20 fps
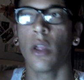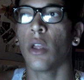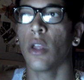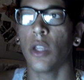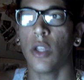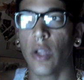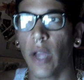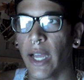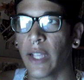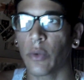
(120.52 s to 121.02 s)

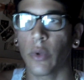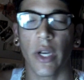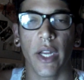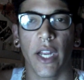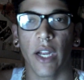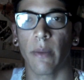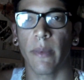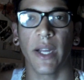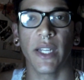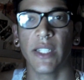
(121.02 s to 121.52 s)
you guys want to
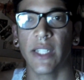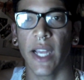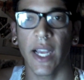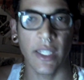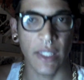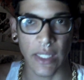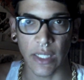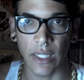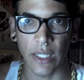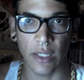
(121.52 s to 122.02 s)
hear my
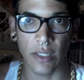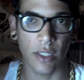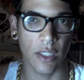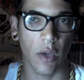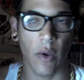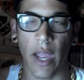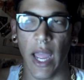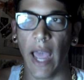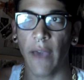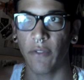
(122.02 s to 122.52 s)
sassiness,
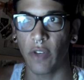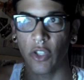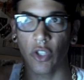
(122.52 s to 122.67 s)
so I have to